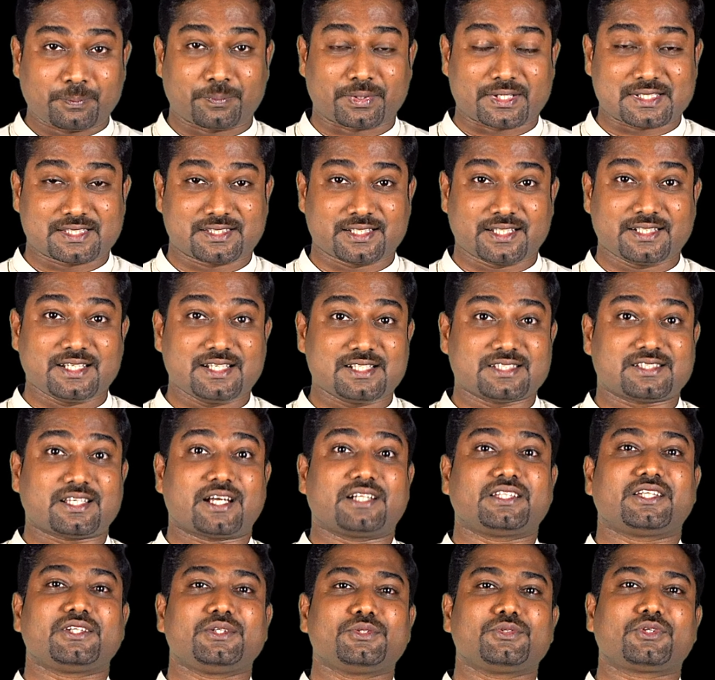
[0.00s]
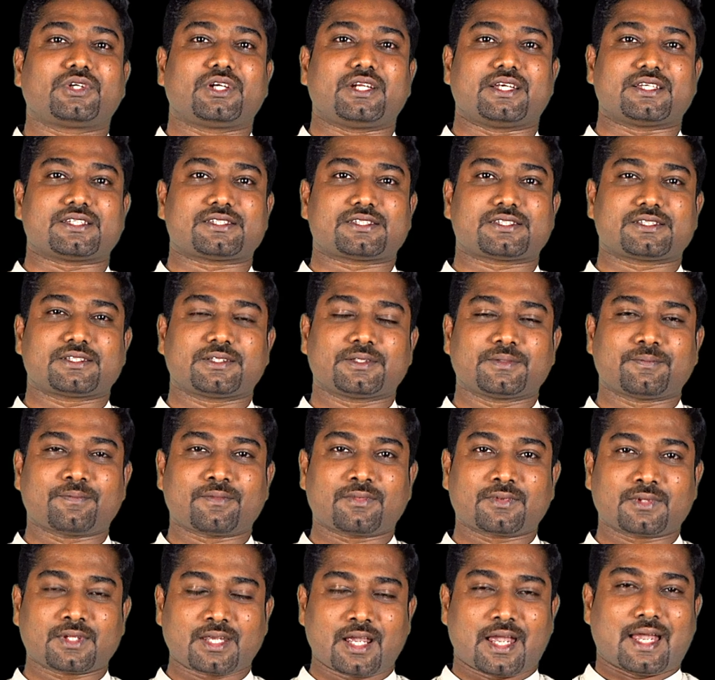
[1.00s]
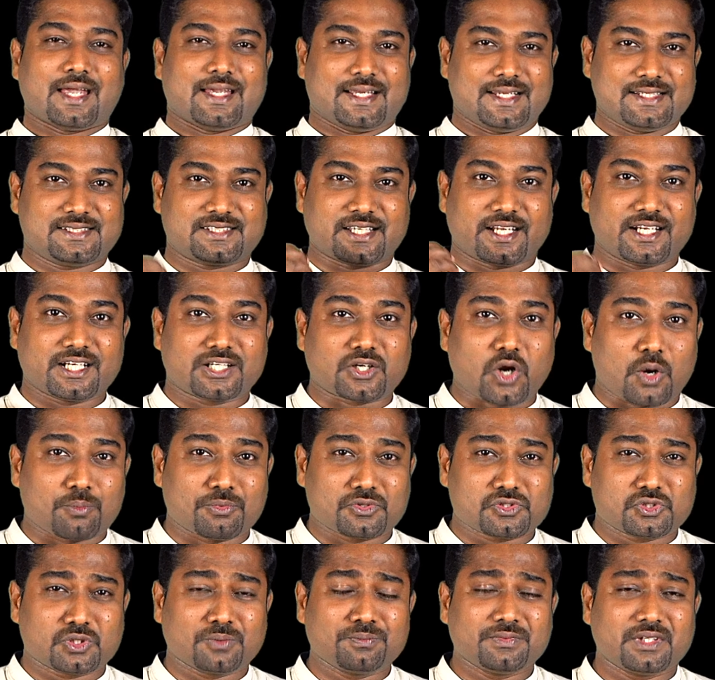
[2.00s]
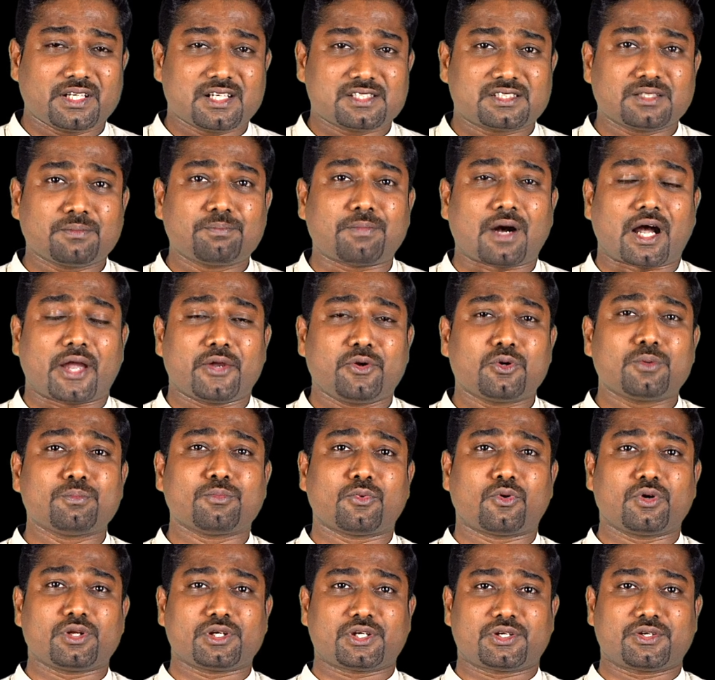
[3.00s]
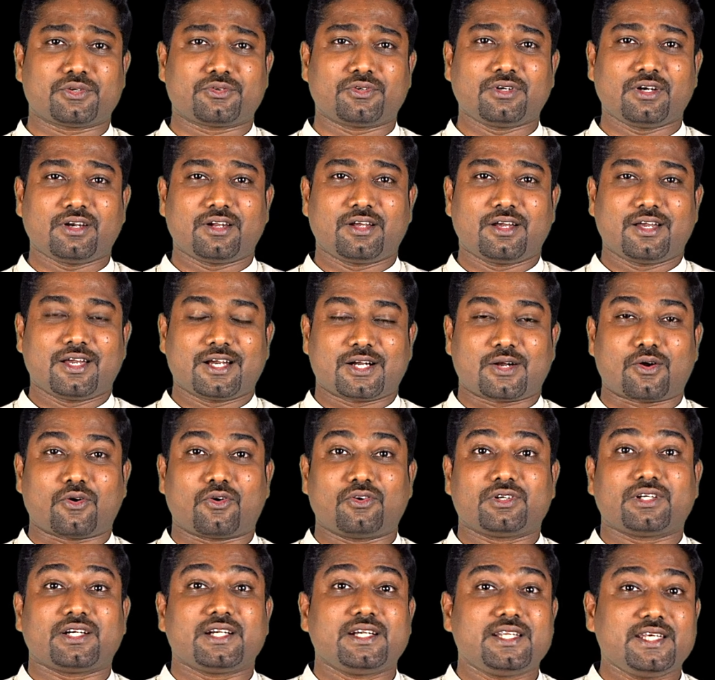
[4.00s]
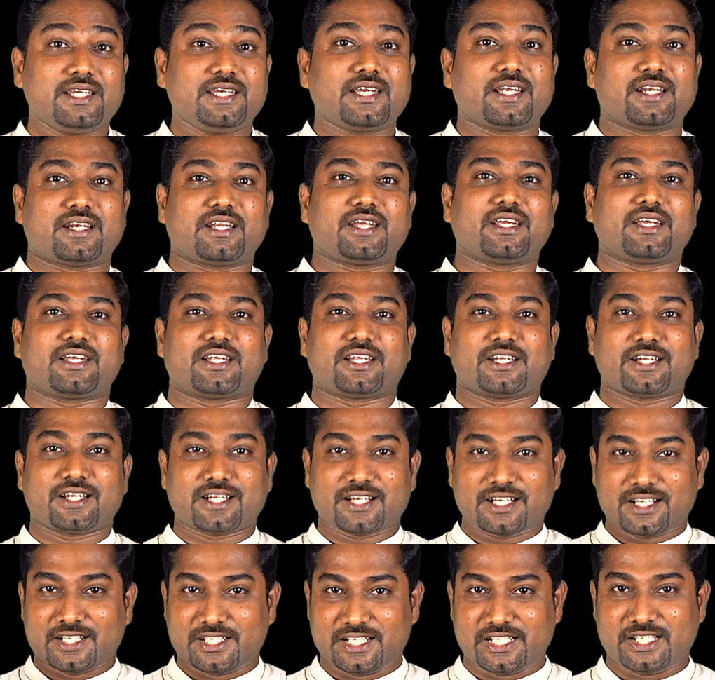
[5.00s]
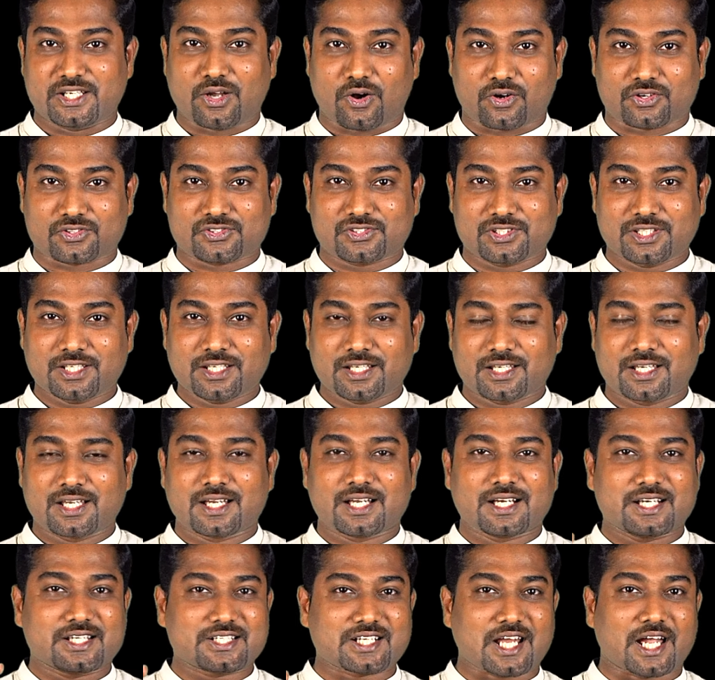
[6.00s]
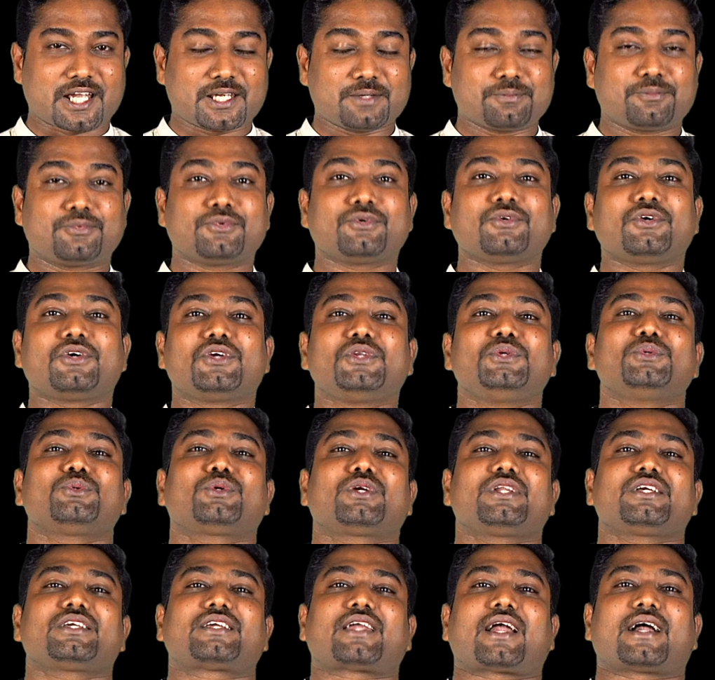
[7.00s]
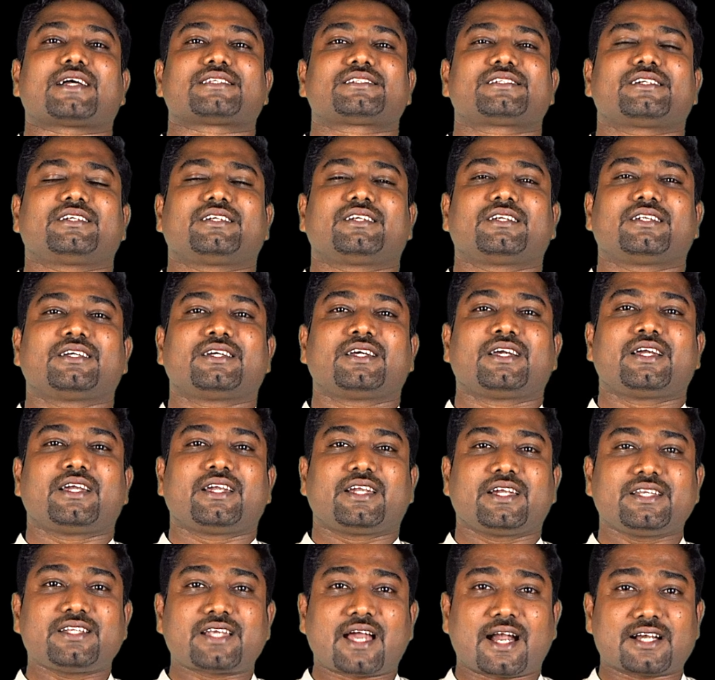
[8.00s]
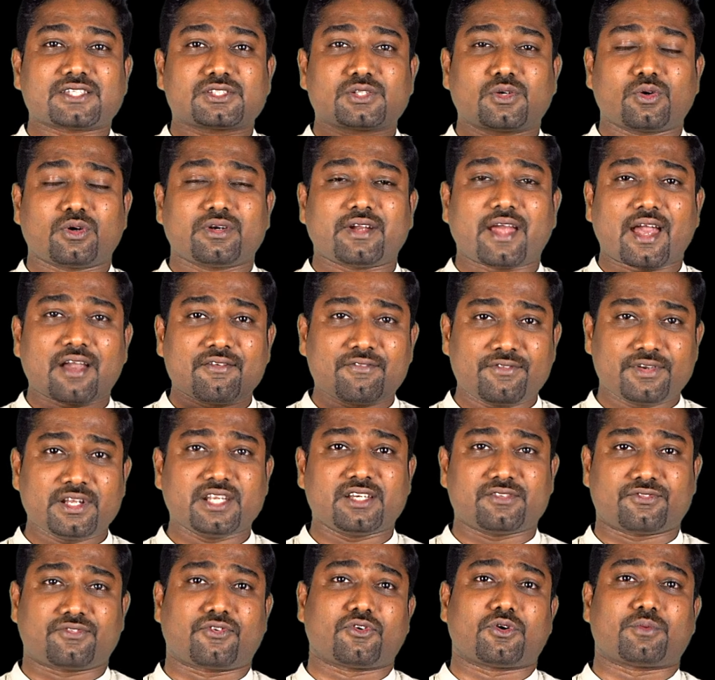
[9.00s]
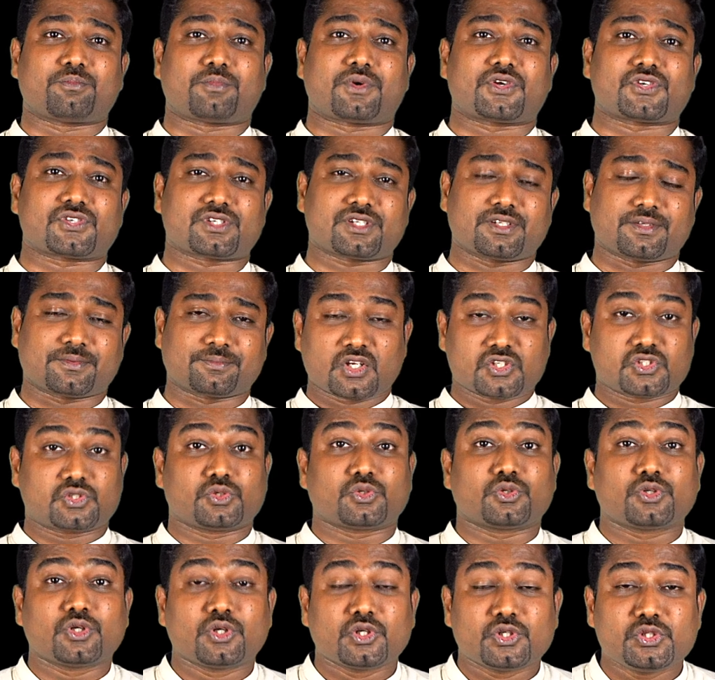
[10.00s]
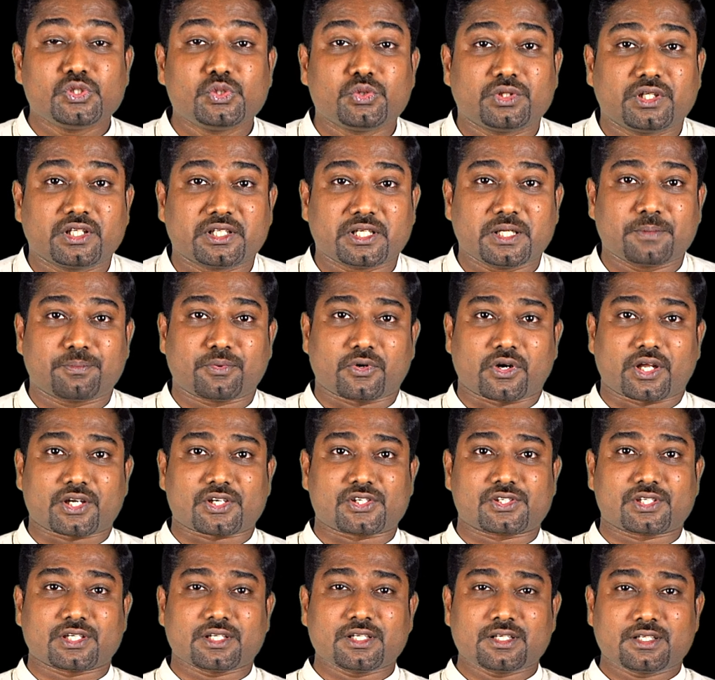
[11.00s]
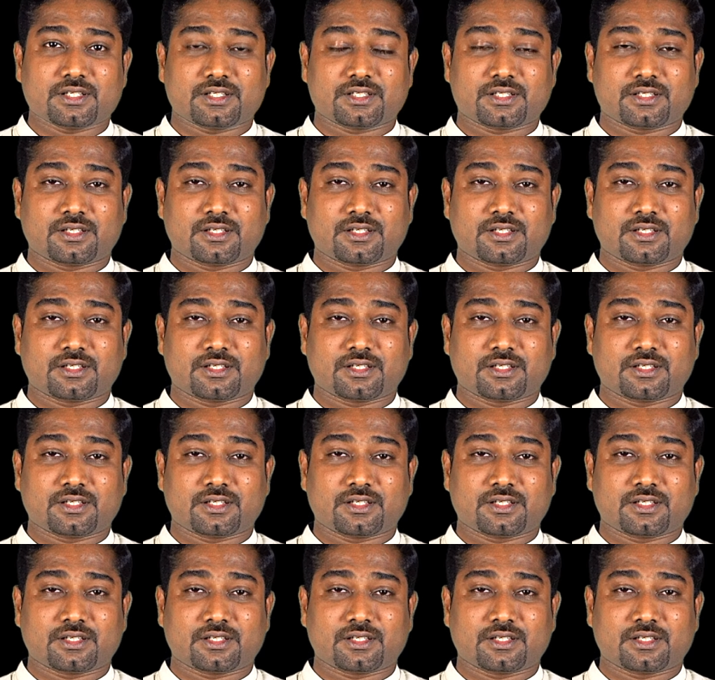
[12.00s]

present inside the nucleus. Inside a chromosome there is a biomolecule called DNA, deoxyribonucleic acid. It has got every information. So during reproduction,